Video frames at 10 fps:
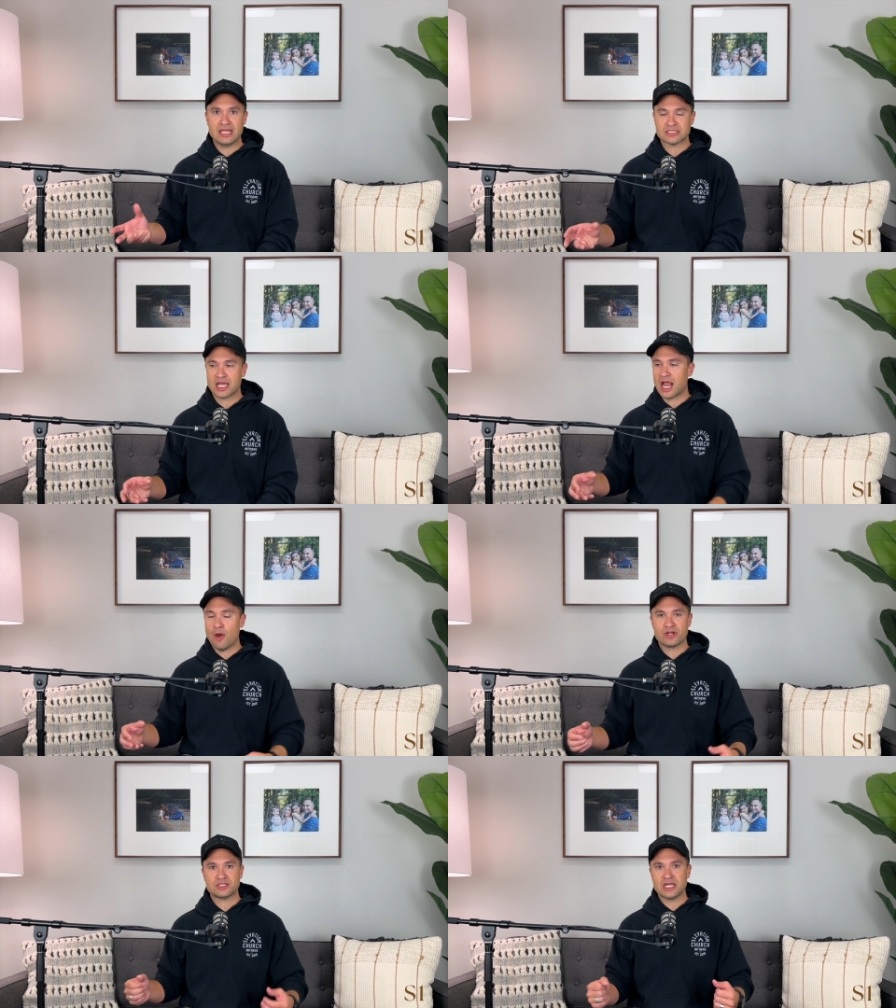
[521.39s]
It's like, I
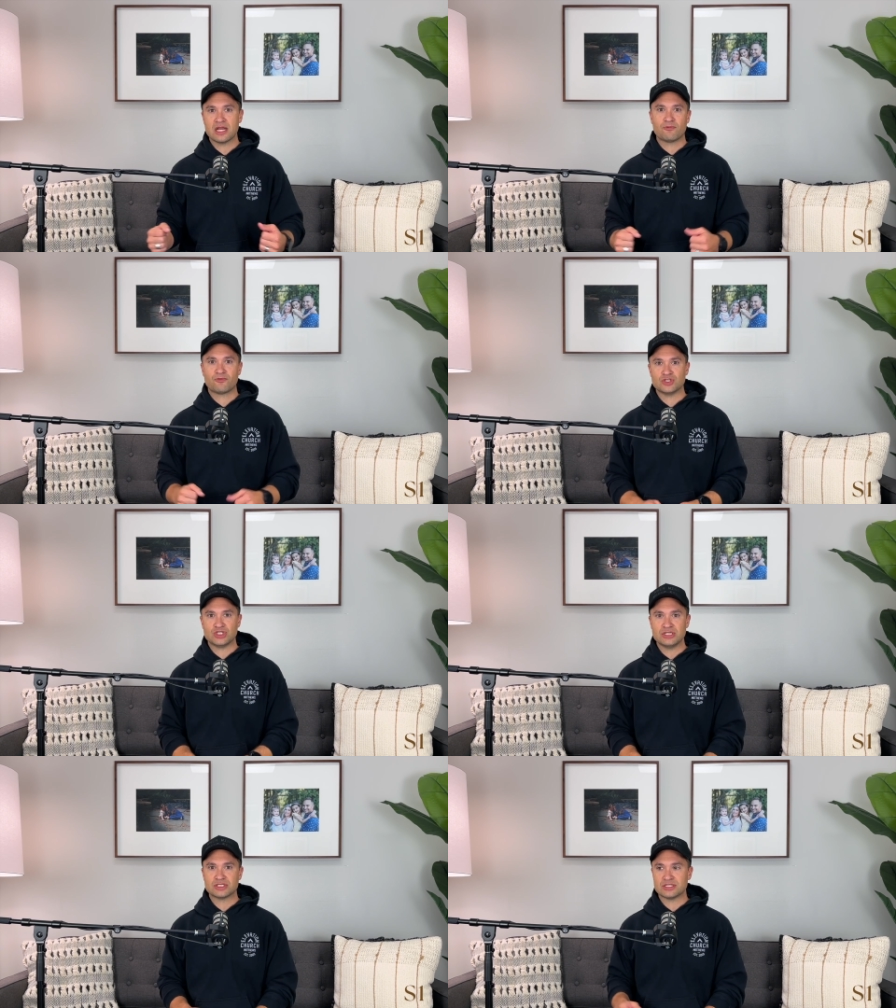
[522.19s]
want to stand up for
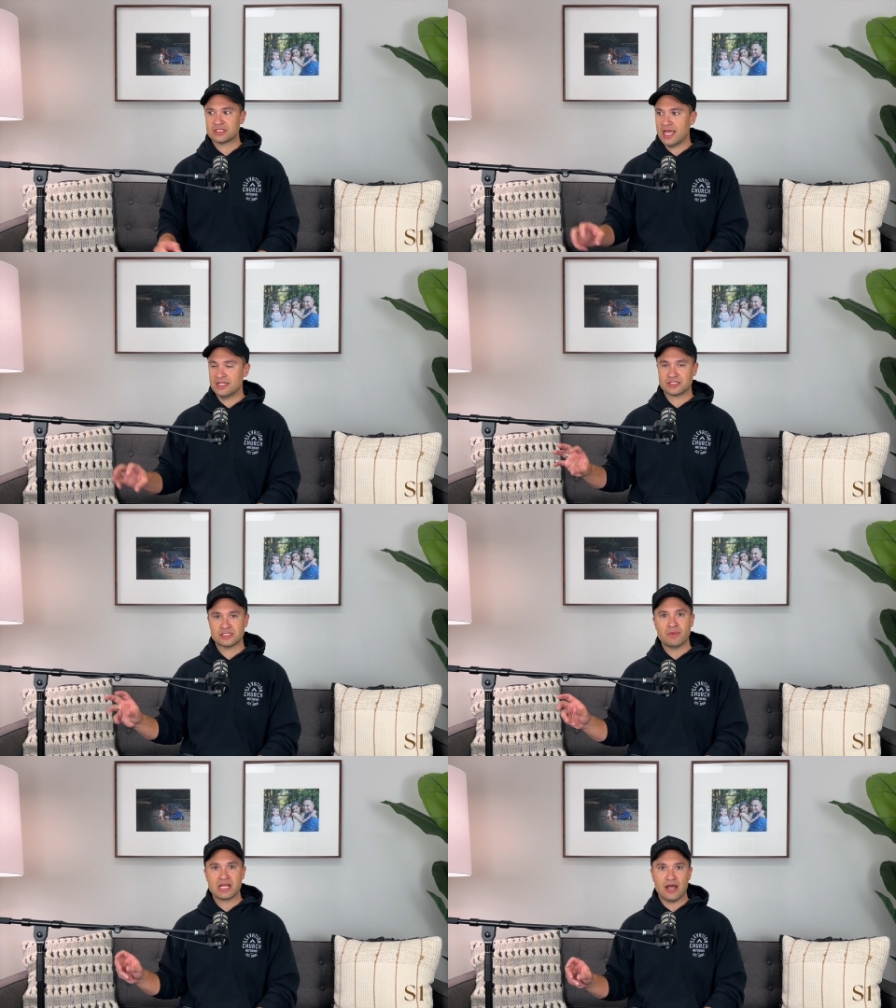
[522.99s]
Jesus, and
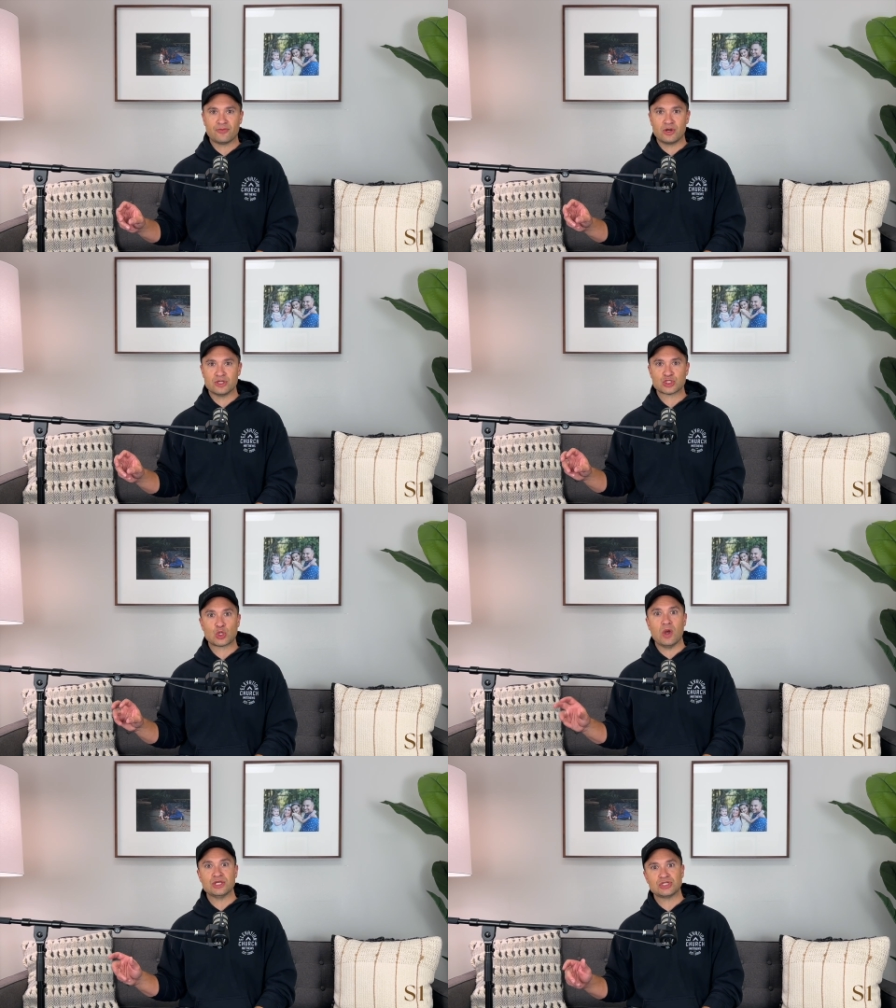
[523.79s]
somebody out there is
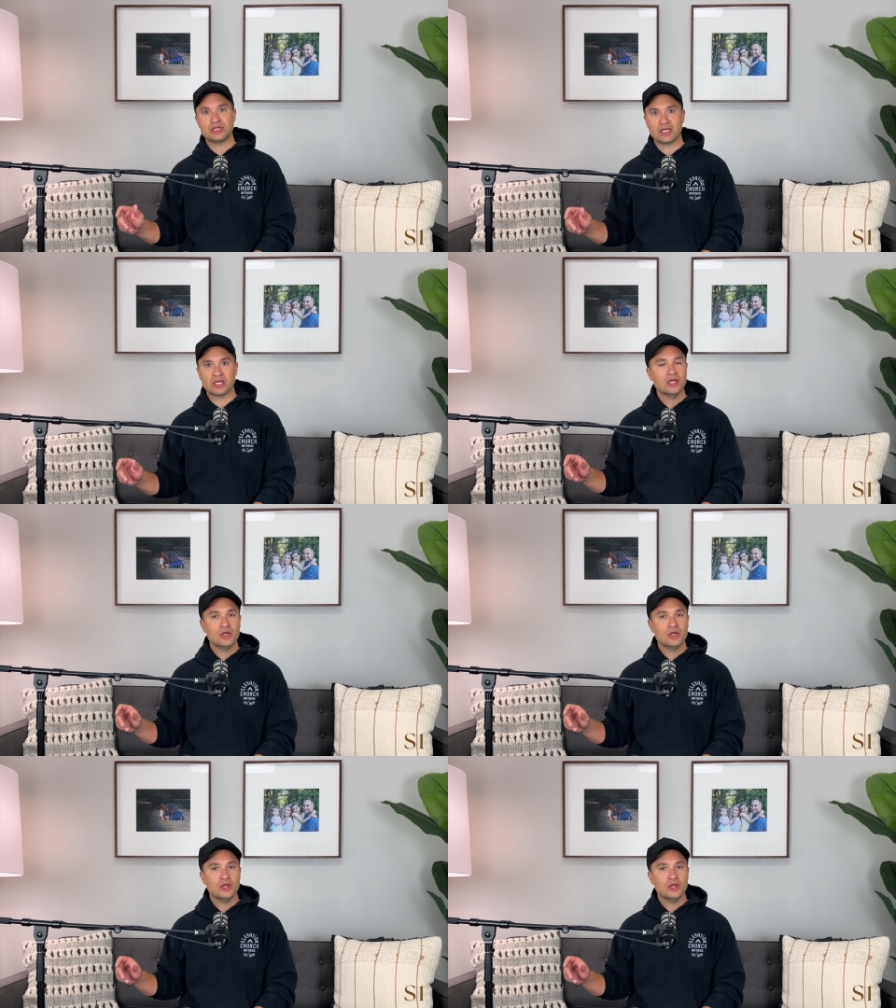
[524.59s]
questioning